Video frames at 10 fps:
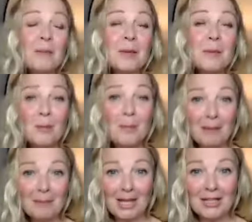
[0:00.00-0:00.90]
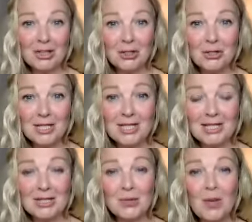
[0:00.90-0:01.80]
people make bad
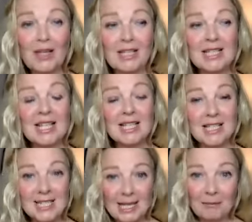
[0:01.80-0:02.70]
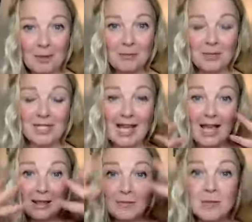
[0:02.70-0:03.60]
choices as well. And it's seeing people, to
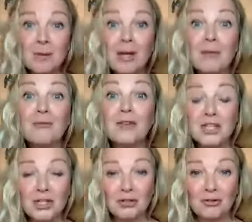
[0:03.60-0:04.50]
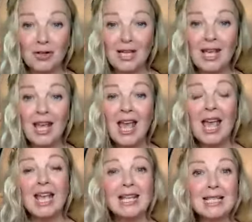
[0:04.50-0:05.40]
get them to become visionary.
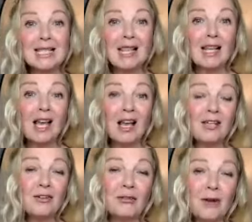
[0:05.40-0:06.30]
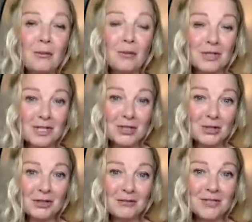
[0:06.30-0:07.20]
It's like, I had a friend once who
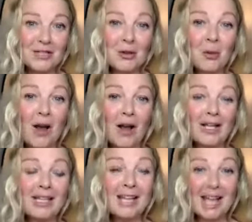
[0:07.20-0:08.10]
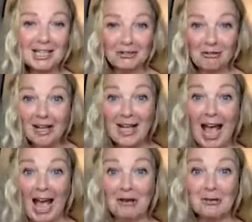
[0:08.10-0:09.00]
lived in Hawaii, and he had a great
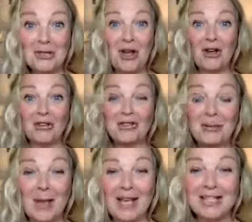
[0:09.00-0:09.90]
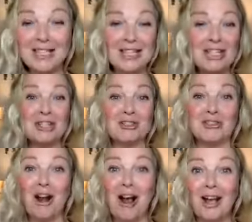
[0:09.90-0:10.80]
house on the best
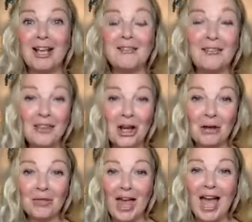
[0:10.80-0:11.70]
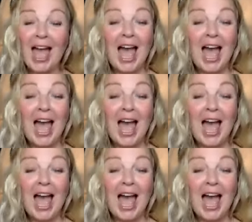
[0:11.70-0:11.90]
drive, you know, there.